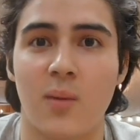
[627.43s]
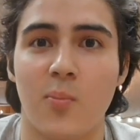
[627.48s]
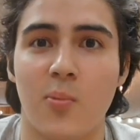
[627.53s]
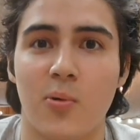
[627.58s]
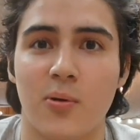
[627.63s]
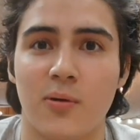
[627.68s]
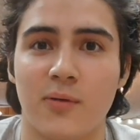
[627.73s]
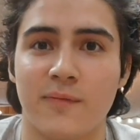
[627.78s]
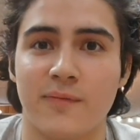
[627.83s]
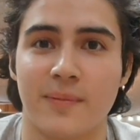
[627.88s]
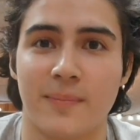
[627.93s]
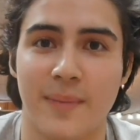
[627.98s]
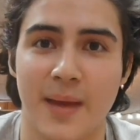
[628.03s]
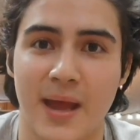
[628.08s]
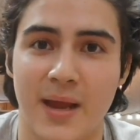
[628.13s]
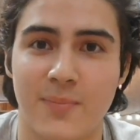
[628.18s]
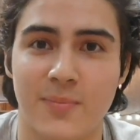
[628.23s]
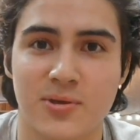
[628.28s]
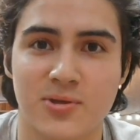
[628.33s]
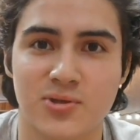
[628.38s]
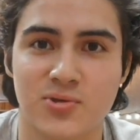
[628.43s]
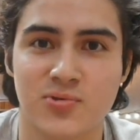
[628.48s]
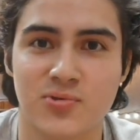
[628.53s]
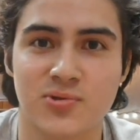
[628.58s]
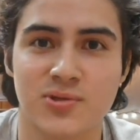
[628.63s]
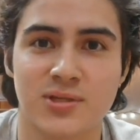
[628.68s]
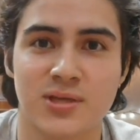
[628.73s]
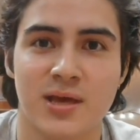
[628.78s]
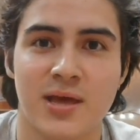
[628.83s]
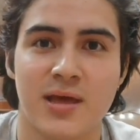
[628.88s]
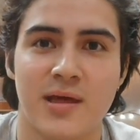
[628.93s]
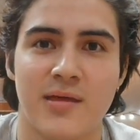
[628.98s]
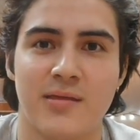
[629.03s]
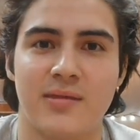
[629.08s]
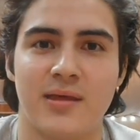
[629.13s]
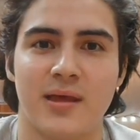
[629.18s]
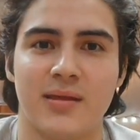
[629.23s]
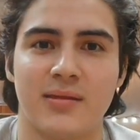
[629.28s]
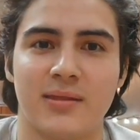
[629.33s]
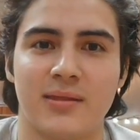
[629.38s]
more of the back muscles,
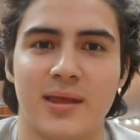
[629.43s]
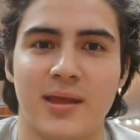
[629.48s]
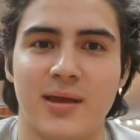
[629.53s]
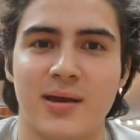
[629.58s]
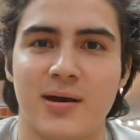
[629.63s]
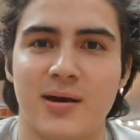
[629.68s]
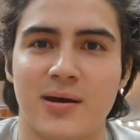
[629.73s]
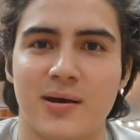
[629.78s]
that they